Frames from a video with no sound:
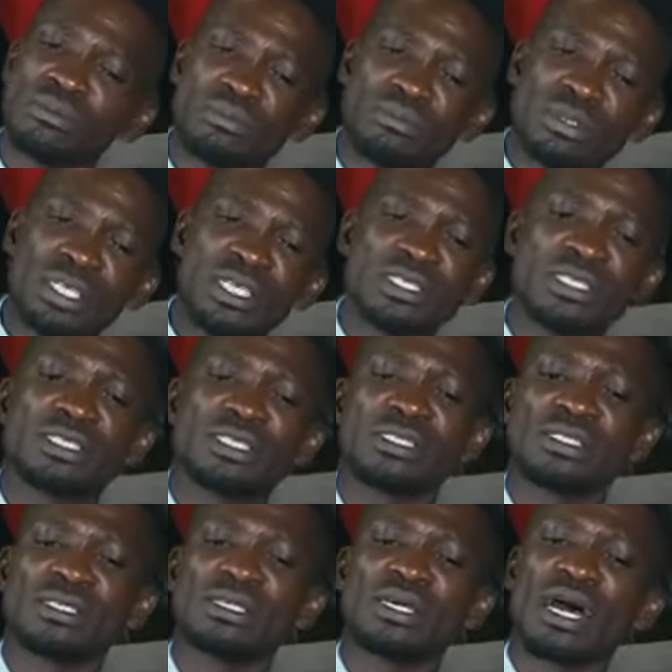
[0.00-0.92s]

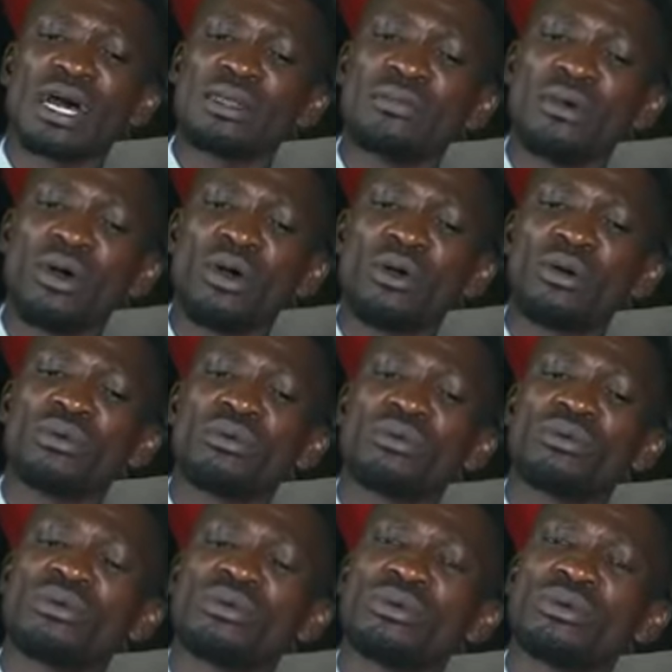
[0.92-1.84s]
This and more
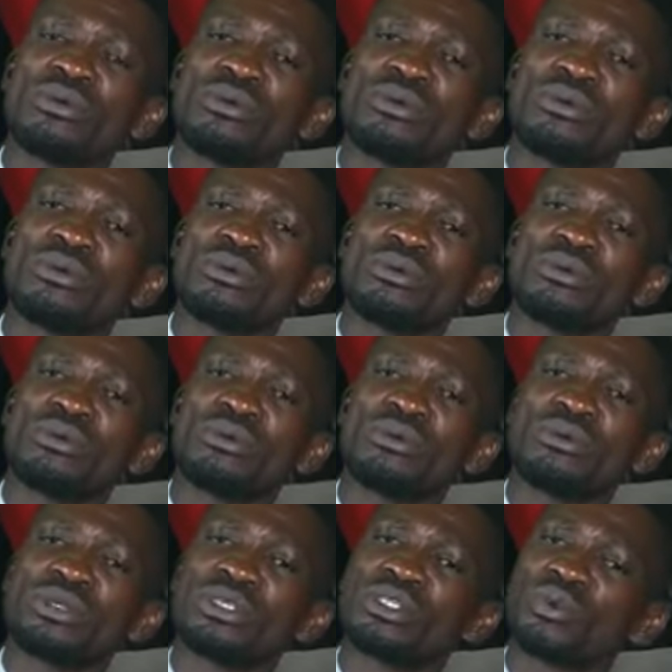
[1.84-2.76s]

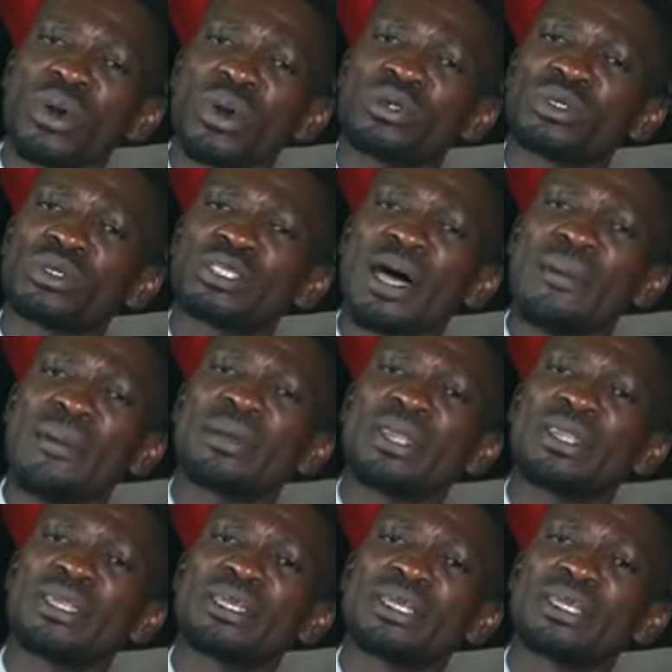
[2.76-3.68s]
is what was
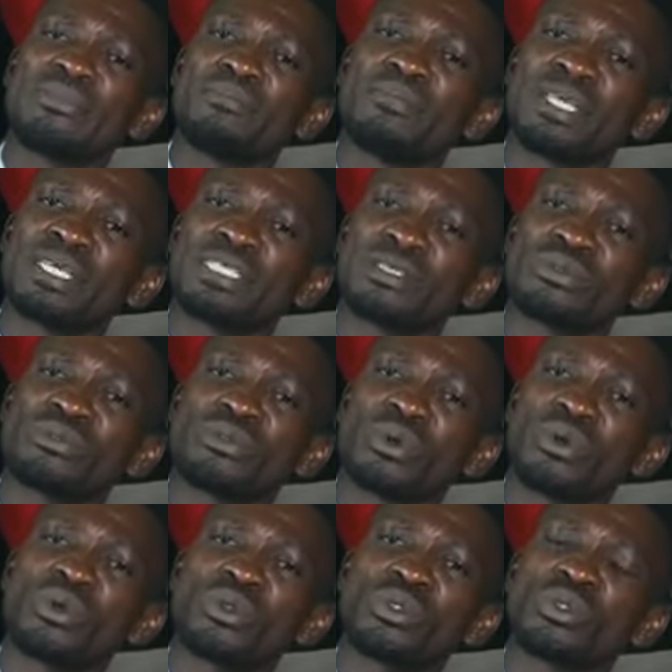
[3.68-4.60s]
happening in places we
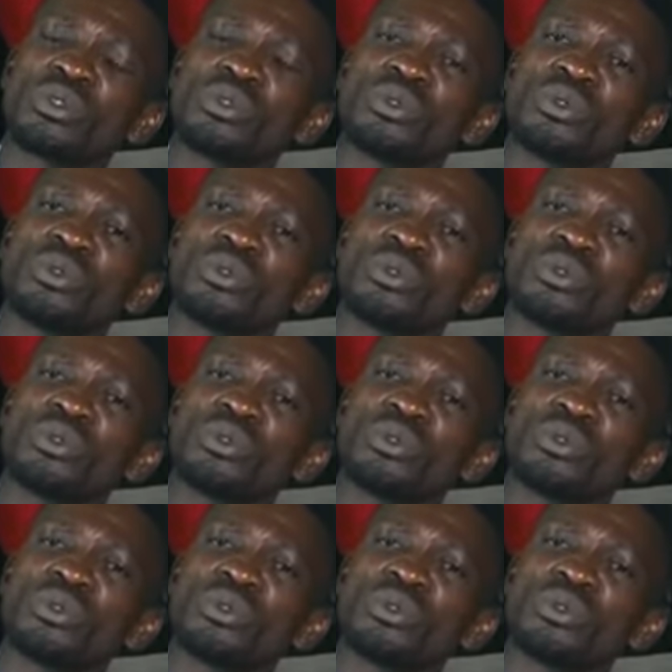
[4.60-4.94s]
go to.